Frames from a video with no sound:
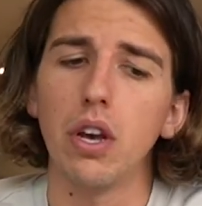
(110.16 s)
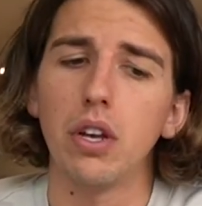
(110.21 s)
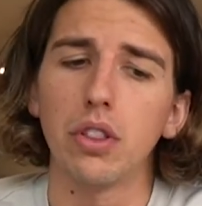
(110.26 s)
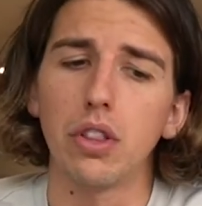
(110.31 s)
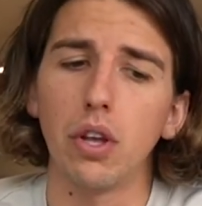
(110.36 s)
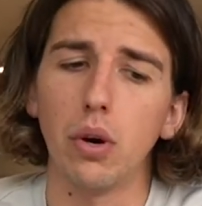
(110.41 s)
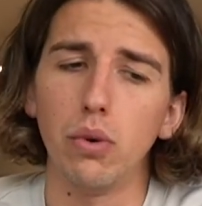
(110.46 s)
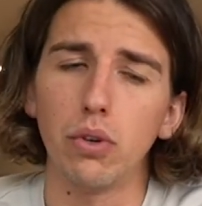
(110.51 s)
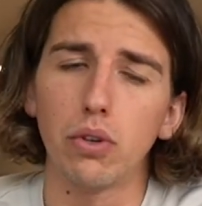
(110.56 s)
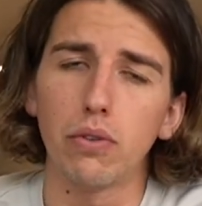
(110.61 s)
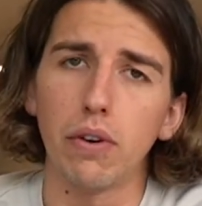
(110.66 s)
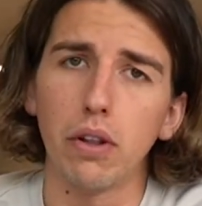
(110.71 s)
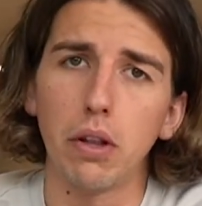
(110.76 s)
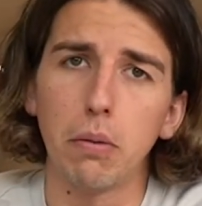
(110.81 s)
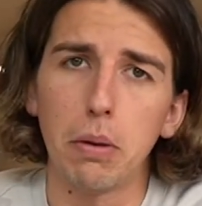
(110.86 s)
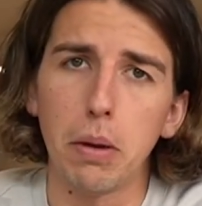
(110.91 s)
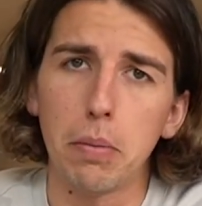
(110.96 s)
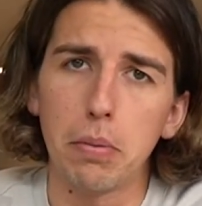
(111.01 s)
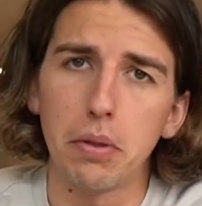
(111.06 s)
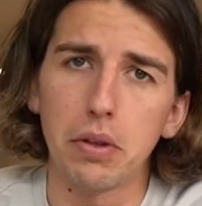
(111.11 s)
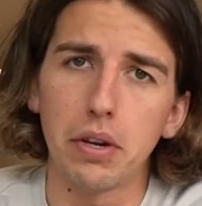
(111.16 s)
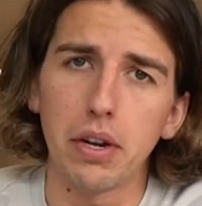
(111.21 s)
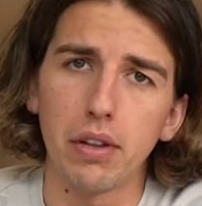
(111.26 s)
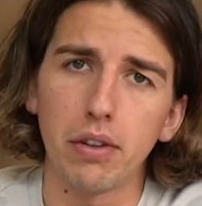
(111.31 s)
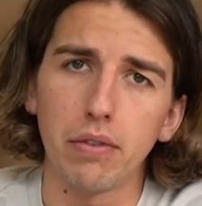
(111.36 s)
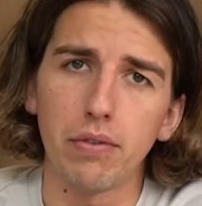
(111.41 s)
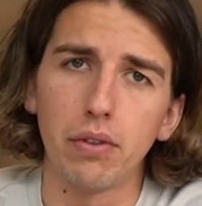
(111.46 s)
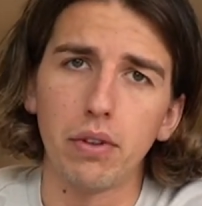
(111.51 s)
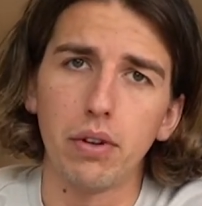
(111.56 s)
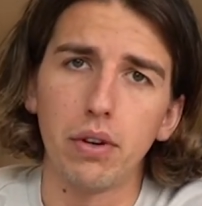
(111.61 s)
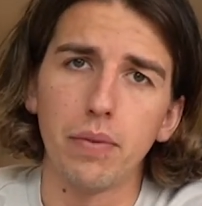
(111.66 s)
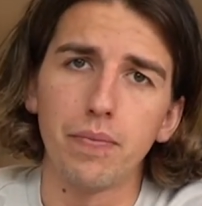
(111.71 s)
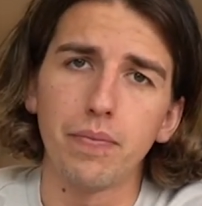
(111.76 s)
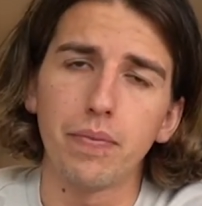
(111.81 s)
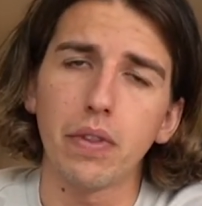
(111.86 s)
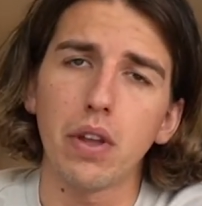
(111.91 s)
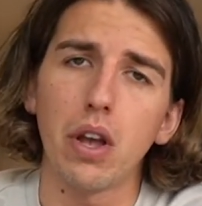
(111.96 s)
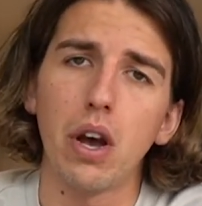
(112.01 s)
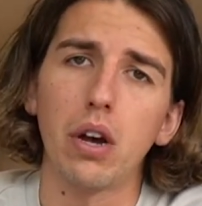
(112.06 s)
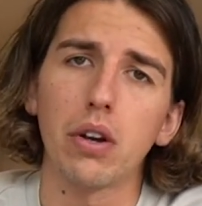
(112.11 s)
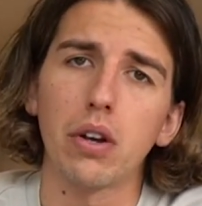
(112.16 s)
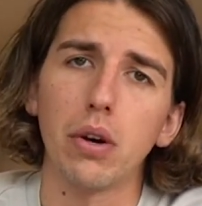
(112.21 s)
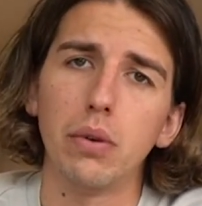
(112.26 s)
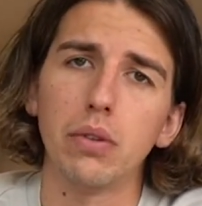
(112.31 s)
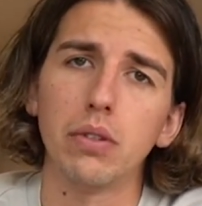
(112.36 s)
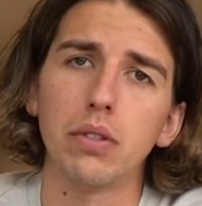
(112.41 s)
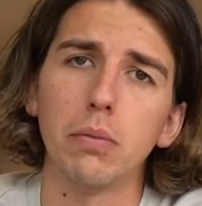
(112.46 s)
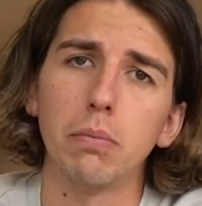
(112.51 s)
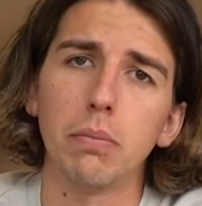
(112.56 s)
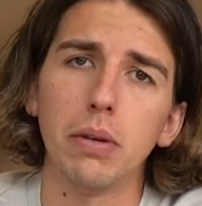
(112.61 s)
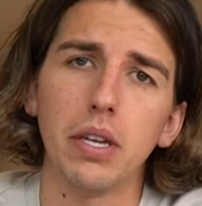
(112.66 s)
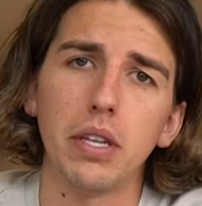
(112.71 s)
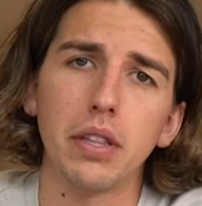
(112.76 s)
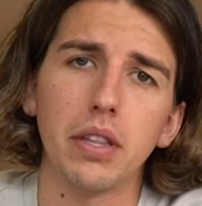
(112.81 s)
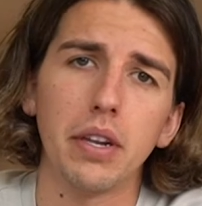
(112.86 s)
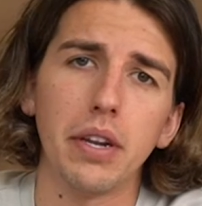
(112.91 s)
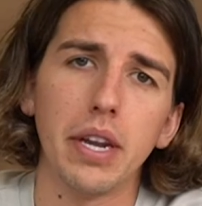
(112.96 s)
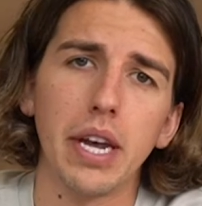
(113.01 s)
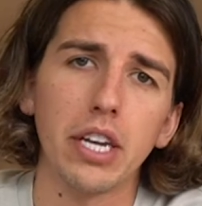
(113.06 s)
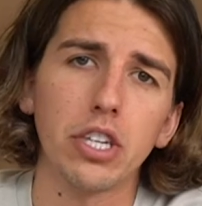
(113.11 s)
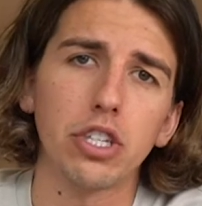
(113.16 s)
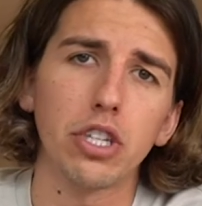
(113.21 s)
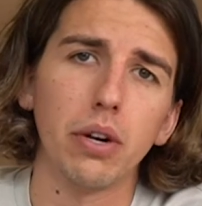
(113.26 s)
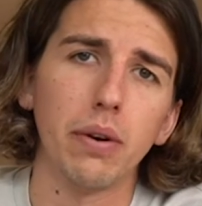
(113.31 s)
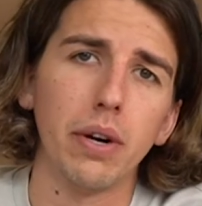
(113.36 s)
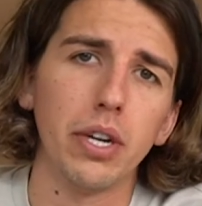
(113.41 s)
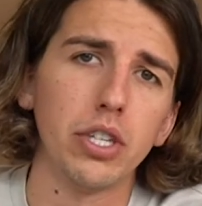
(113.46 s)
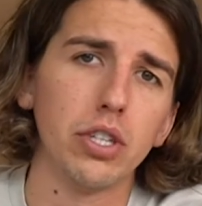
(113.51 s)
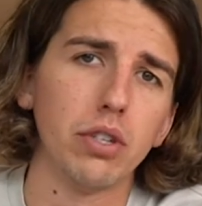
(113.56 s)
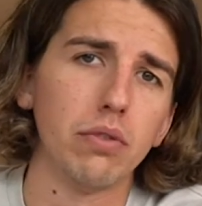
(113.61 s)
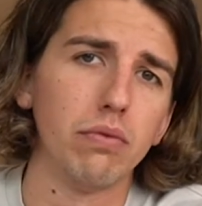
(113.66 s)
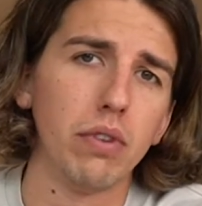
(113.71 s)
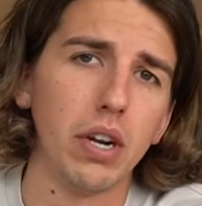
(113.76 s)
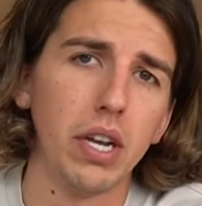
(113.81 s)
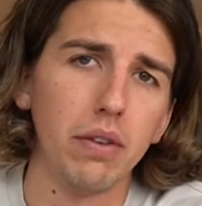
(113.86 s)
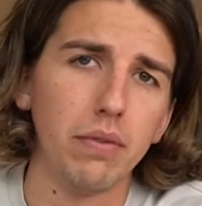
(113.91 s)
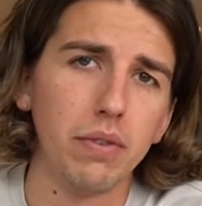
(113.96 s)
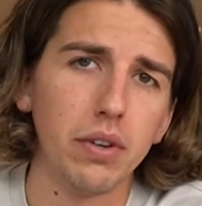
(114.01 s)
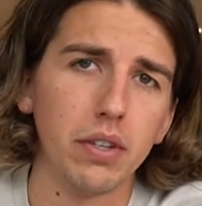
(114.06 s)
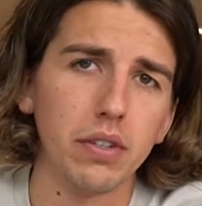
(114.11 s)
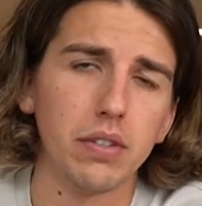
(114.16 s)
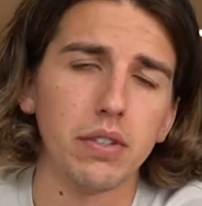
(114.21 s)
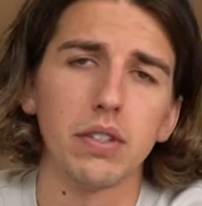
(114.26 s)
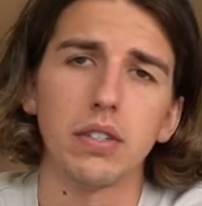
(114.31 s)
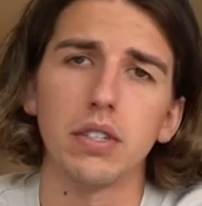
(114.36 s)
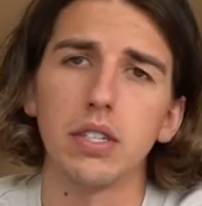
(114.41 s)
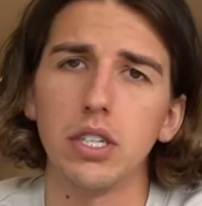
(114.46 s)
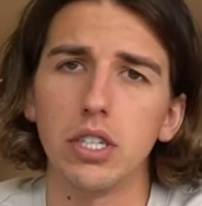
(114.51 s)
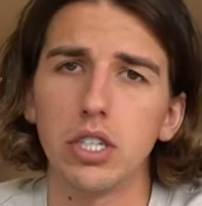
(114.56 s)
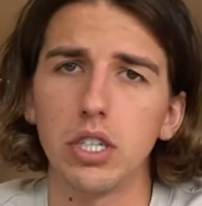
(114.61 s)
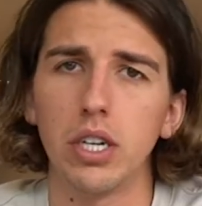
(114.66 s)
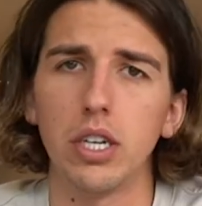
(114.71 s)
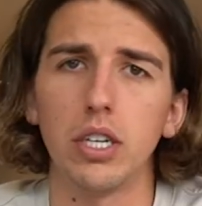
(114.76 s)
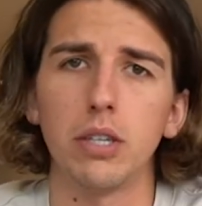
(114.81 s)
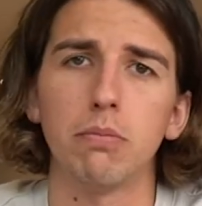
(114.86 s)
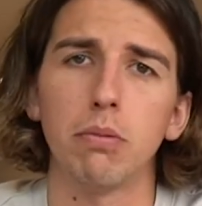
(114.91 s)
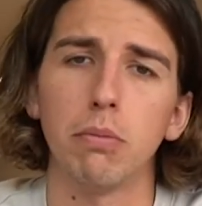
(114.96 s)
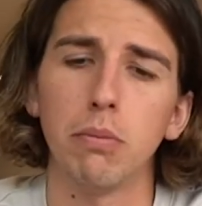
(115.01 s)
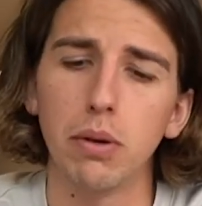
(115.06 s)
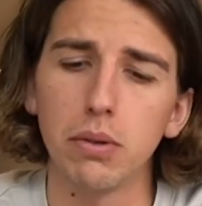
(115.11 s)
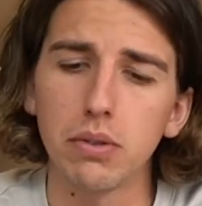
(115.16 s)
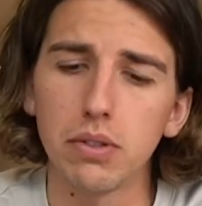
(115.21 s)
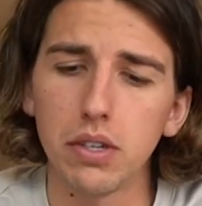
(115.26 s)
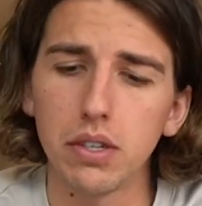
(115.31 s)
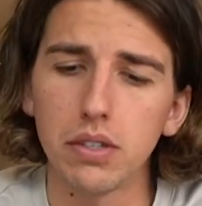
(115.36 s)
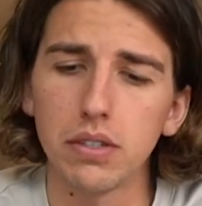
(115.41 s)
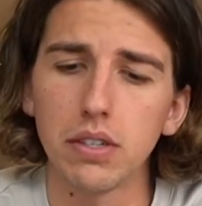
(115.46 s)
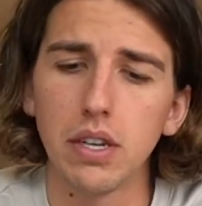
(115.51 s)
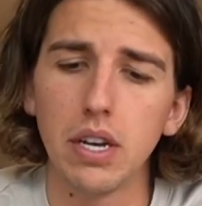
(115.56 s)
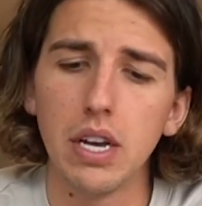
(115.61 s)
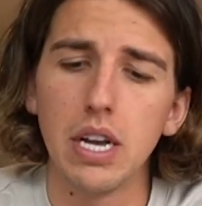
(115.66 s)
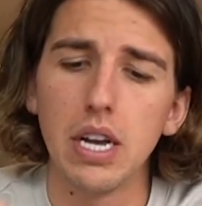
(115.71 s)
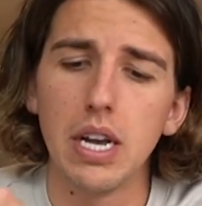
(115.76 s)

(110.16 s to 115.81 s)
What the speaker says: those fellow people on the dance floor are going to be the next generation of ravers, DJs, promoters.